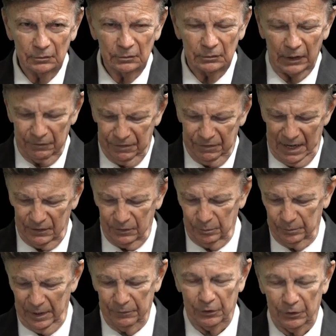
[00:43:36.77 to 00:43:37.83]
In fact, we
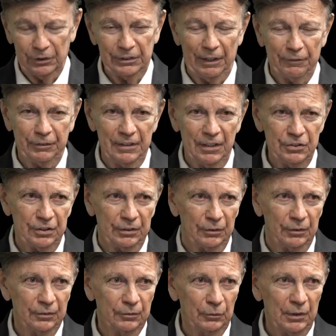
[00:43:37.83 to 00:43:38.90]
have a good
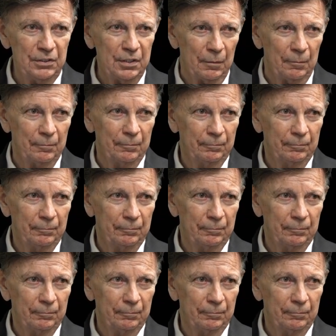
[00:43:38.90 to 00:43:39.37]
definition wisdom